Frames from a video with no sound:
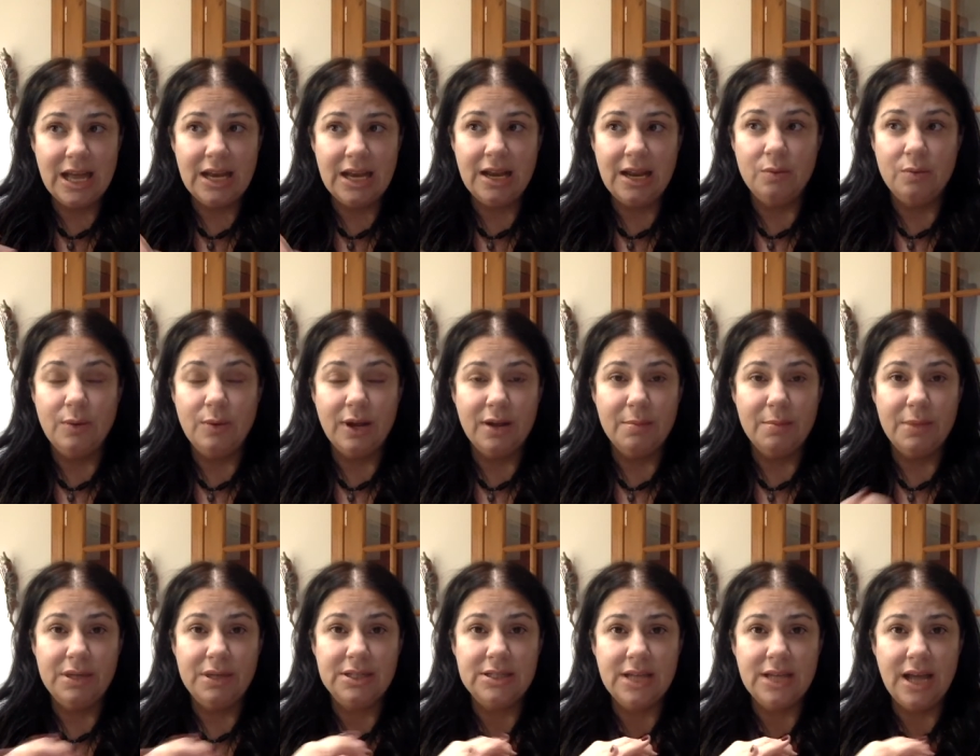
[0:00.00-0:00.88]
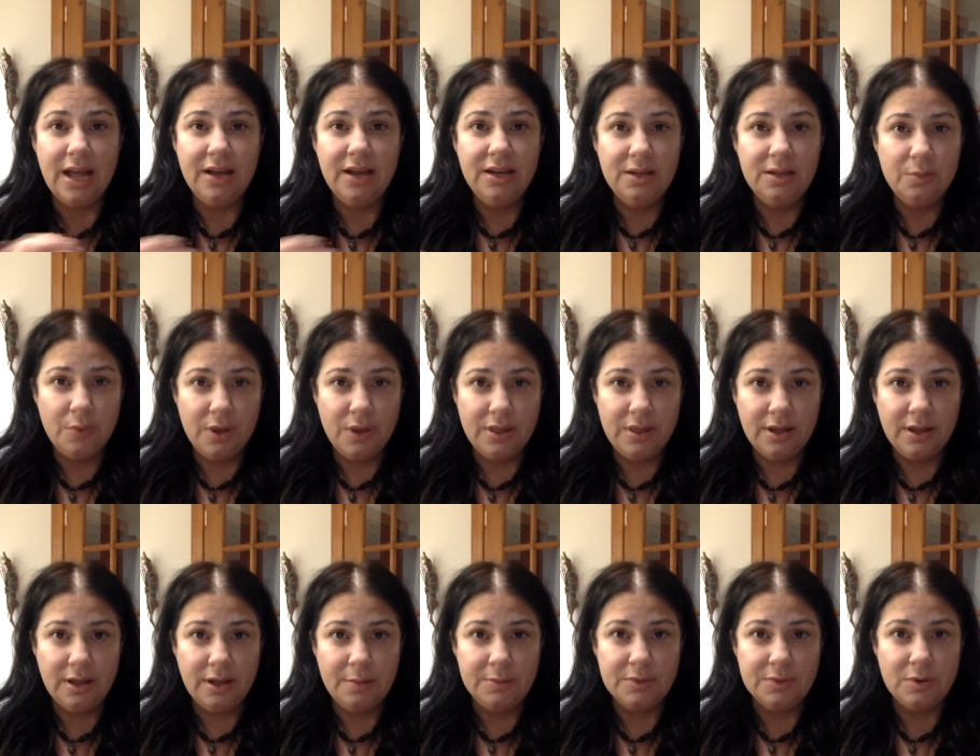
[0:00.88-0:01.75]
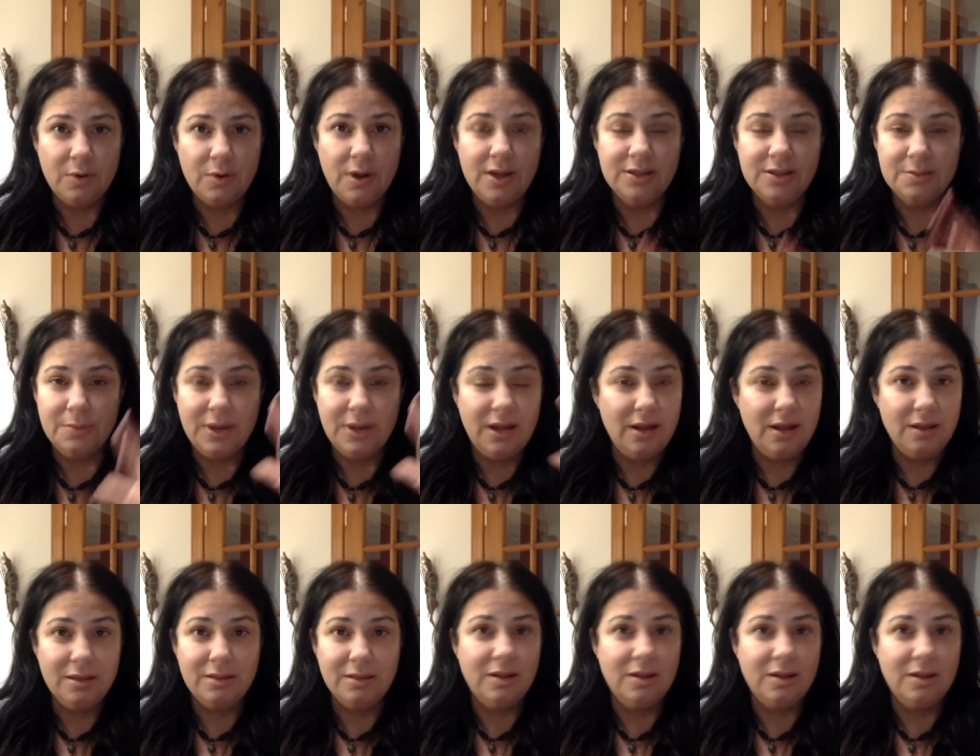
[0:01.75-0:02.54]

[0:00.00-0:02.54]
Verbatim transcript: and I recommend it to anyone that comes across my